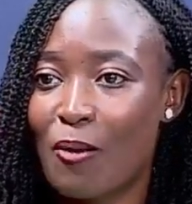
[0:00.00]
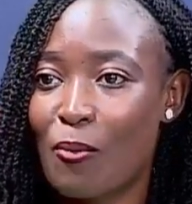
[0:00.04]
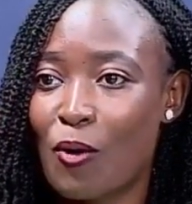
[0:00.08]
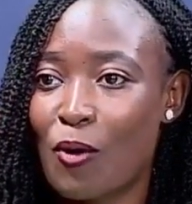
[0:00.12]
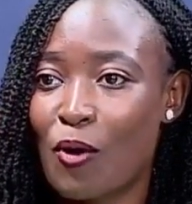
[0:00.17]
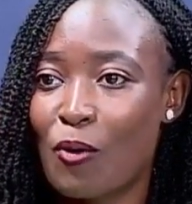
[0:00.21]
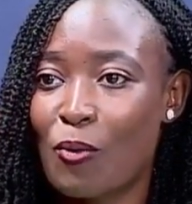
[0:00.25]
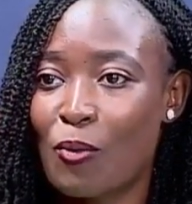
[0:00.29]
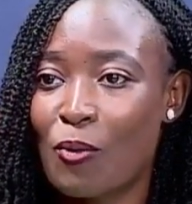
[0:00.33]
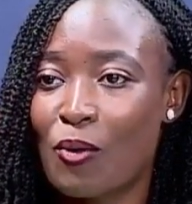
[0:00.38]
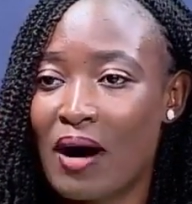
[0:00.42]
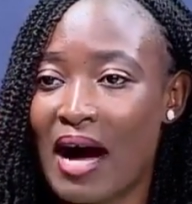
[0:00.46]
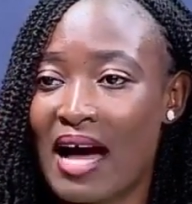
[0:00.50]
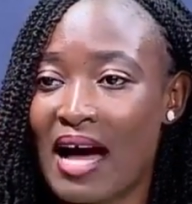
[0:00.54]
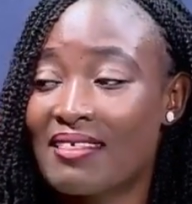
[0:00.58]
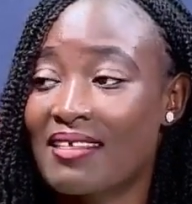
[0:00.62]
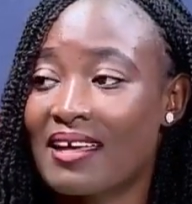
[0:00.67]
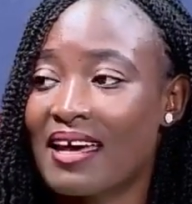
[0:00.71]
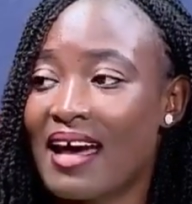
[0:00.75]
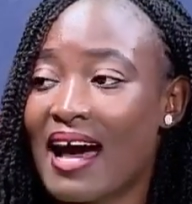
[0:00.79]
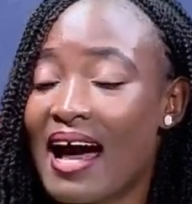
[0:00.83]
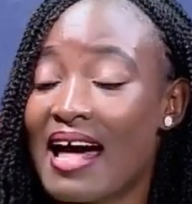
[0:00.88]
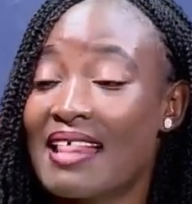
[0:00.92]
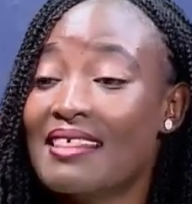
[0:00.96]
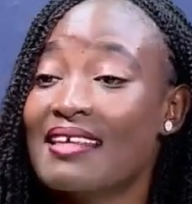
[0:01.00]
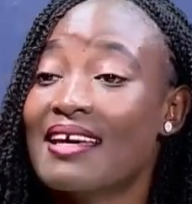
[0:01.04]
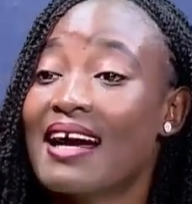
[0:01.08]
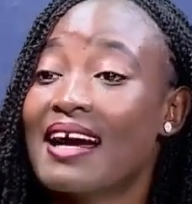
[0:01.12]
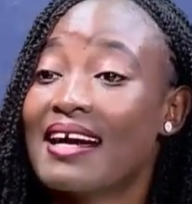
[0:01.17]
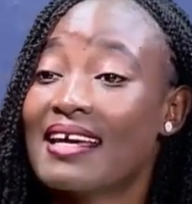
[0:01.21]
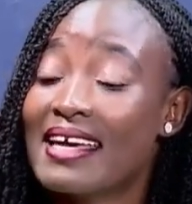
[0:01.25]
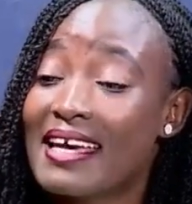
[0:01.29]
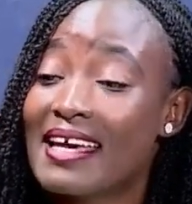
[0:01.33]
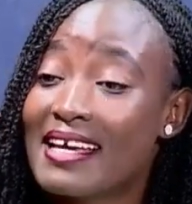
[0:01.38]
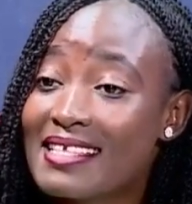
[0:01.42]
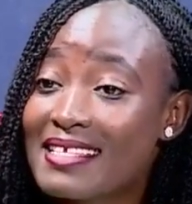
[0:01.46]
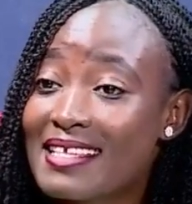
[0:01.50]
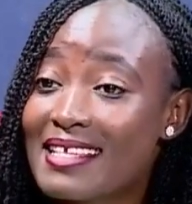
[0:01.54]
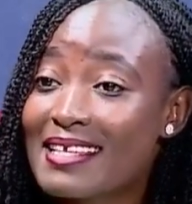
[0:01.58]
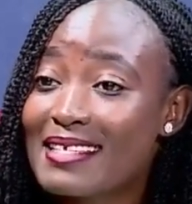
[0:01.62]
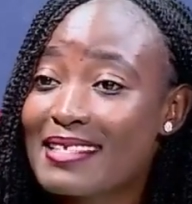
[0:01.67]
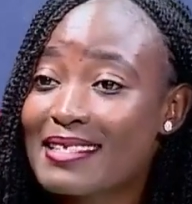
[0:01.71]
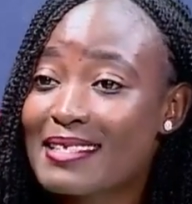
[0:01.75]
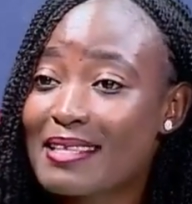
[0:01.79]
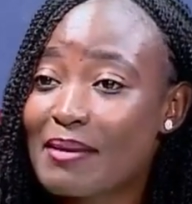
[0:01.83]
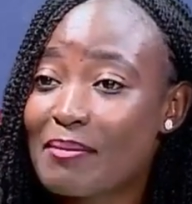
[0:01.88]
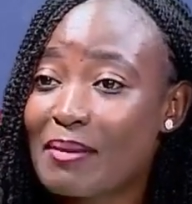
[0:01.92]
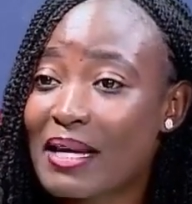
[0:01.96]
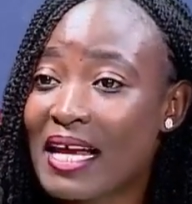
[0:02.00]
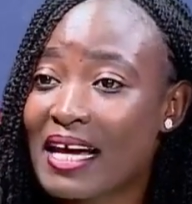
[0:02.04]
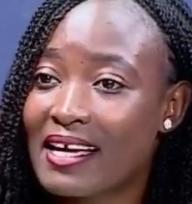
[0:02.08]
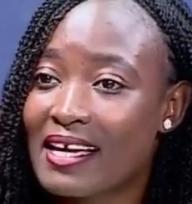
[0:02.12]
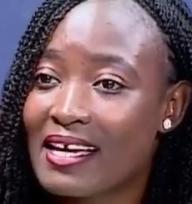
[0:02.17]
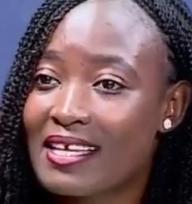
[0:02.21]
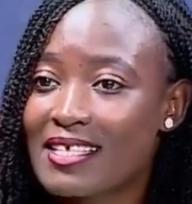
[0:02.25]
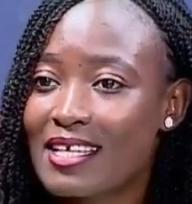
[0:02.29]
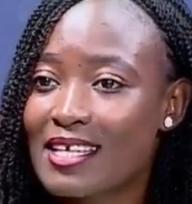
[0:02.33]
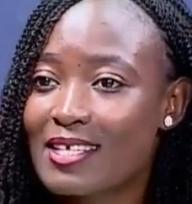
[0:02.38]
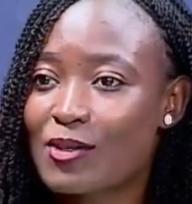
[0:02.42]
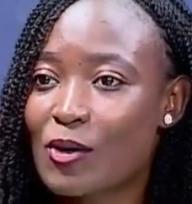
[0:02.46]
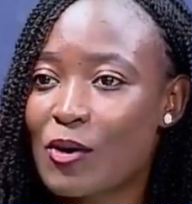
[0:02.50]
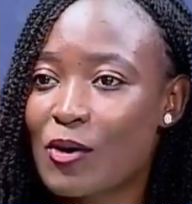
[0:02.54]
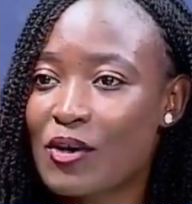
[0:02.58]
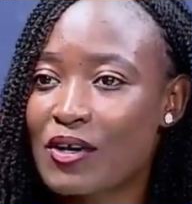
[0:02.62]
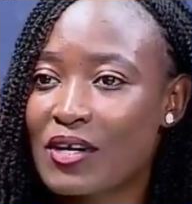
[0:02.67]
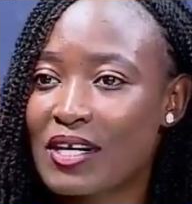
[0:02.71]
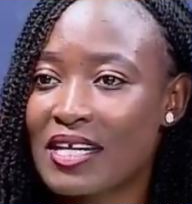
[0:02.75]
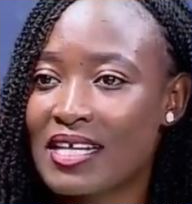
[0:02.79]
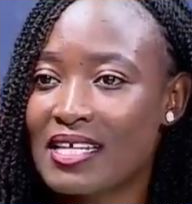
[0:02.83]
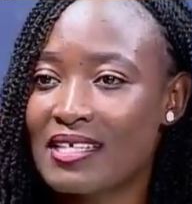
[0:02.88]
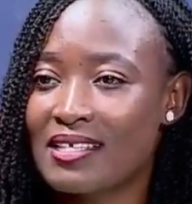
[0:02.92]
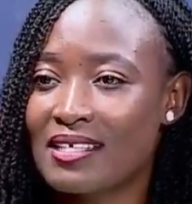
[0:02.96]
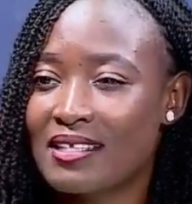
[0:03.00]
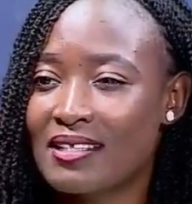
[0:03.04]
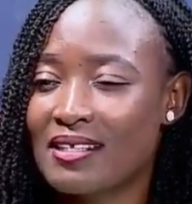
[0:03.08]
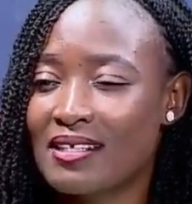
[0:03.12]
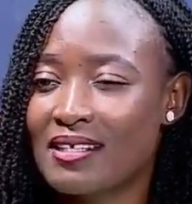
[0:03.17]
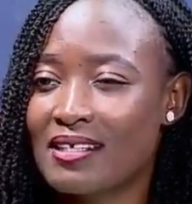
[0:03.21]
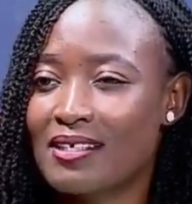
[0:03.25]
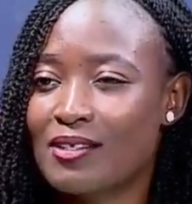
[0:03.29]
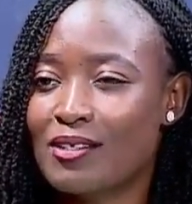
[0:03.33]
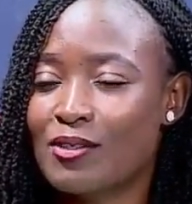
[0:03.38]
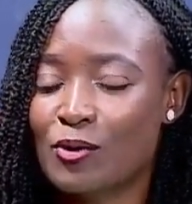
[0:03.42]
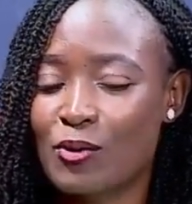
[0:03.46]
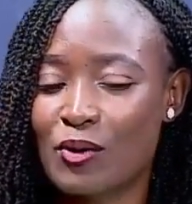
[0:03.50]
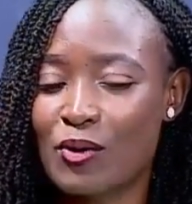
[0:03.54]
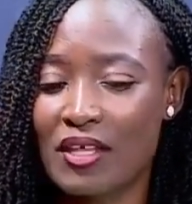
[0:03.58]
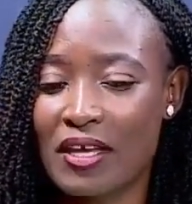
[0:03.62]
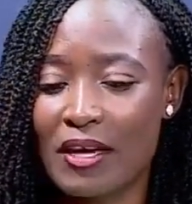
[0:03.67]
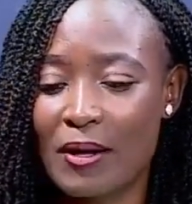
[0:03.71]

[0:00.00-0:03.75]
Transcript: Are there cases, similar cases, or do